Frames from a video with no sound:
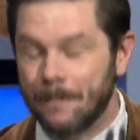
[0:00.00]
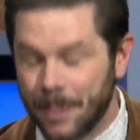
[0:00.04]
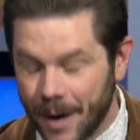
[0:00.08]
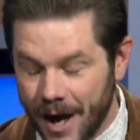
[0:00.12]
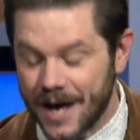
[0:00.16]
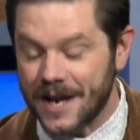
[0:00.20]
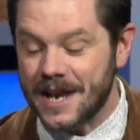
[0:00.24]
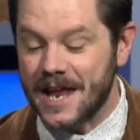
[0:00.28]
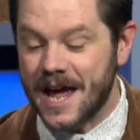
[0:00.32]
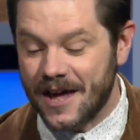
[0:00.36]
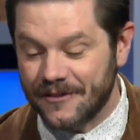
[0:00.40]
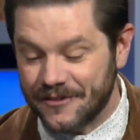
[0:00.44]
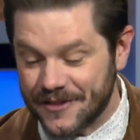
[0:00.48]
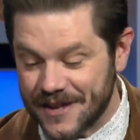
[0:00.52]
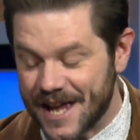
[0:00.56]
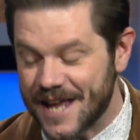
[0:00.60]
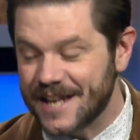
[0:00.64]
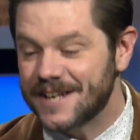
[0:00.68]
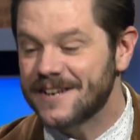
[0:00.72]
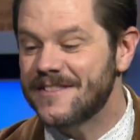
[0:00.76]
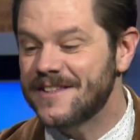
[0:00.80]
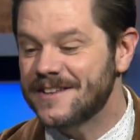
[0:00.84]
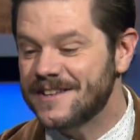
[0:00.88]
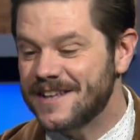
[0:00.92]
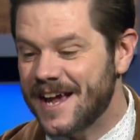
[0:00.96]
But at the
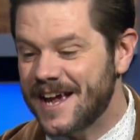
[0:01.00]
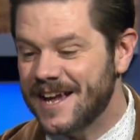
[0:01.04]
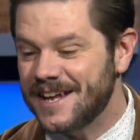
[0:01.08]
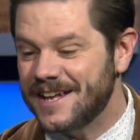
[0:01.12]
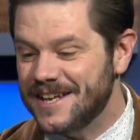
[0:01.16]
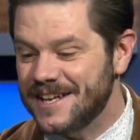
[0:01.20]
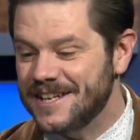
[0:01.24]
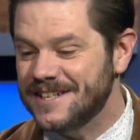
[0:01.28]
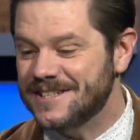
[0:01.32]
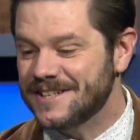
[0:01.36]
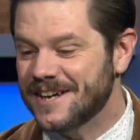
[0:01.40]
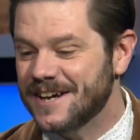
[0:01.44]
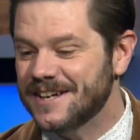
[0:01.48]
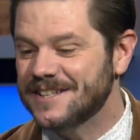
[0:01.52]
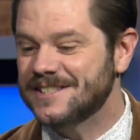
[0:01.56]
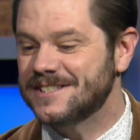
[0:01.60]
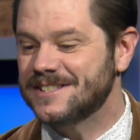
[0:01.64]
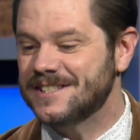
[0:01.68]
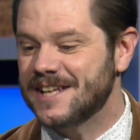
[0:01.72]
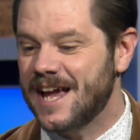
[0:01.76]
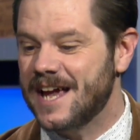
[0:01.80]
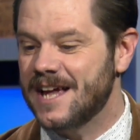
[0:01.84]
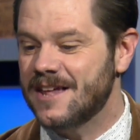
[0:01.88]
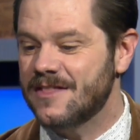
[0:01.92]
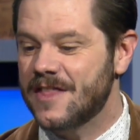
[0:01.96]
end of the day, he does
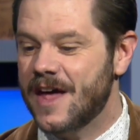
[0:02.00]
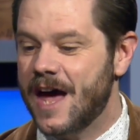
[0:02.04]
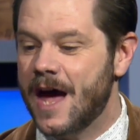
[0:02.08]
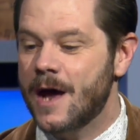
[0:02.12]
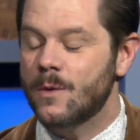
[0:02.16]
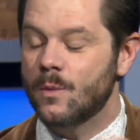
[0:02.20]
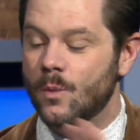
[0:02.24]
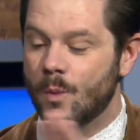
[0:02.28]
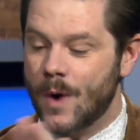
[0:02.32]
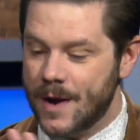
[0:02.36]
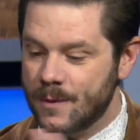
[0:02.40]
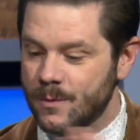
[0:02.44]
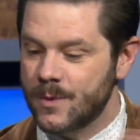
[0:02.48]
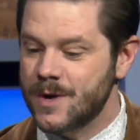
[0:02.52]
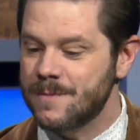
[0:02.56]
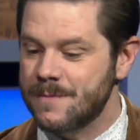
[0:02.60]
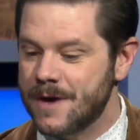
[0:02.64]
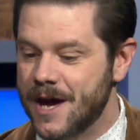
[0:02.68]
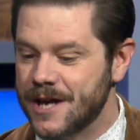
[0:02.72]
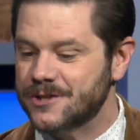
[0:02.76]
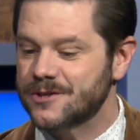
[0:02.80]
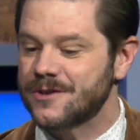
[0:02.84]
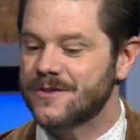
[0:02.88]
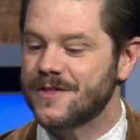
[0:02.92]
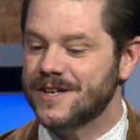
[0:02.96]
say that when we
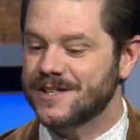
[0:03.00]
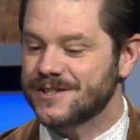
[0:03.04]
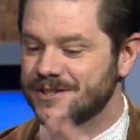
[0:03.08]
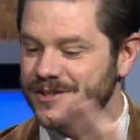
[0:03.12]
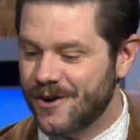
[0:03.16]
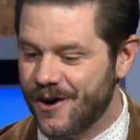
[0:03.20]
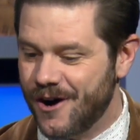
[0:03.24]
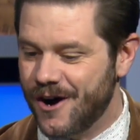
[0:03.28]
measure this,